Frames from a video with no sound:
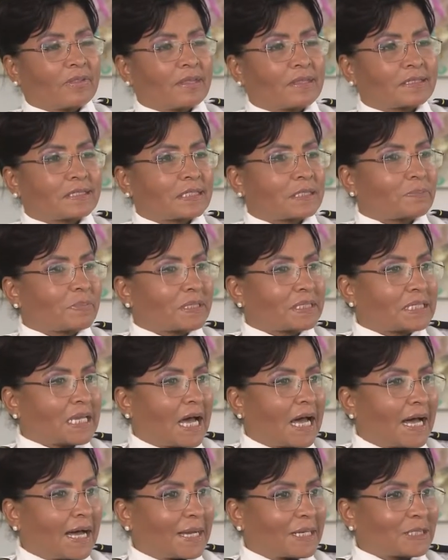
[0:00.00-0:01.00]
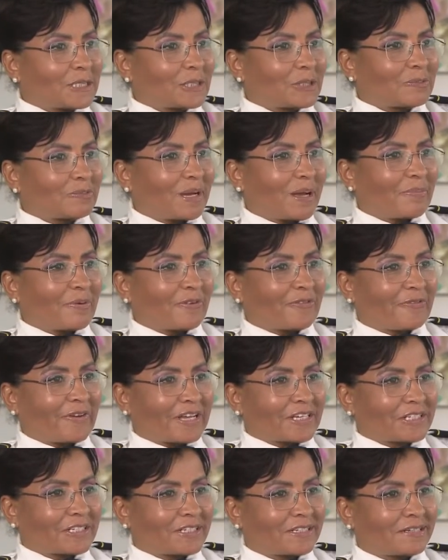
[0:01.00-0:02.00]
It's been tied to my
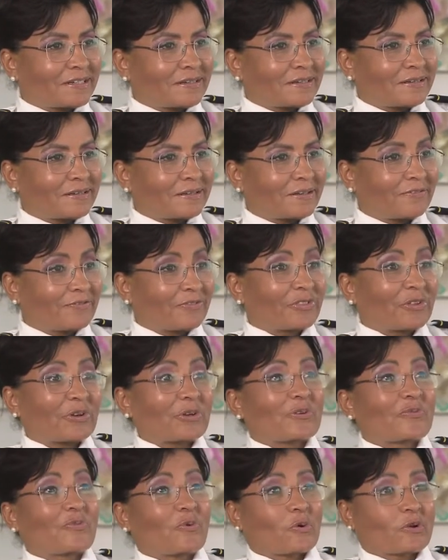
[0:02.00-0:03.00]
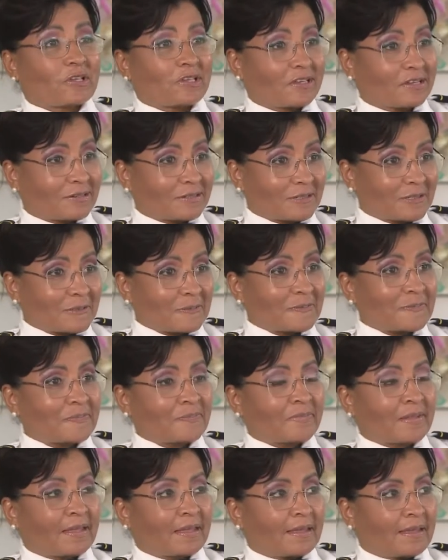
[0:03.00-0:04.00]
profession of 34 years,
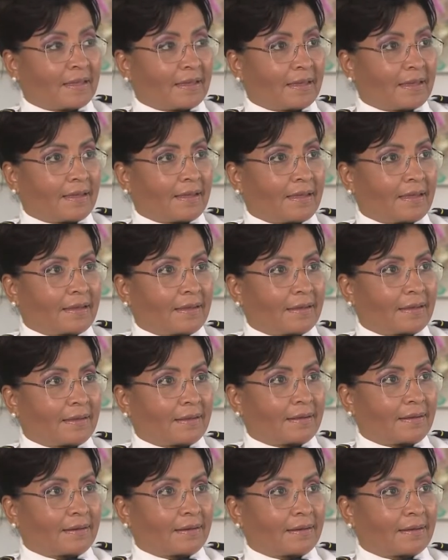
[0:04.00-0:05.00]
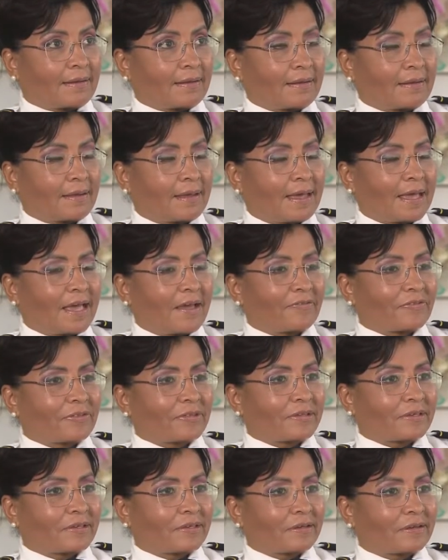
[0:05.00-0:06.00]
and I
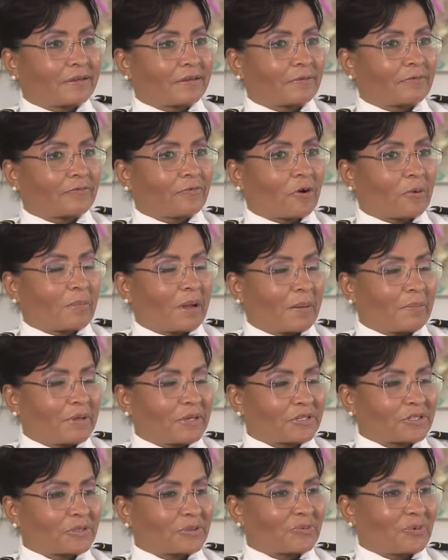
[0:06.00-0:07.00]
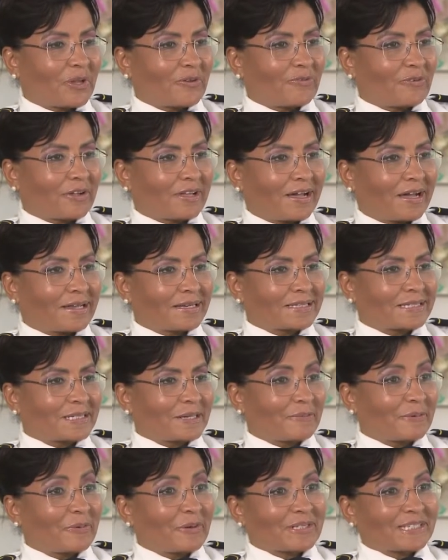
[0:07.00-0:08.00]
have to, for my mission, wait for God to
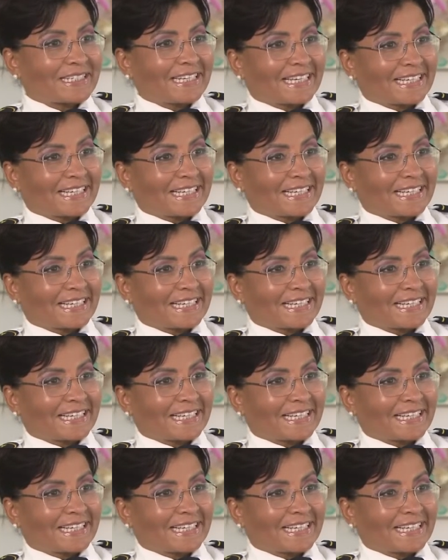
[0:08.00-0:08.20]
tell me what's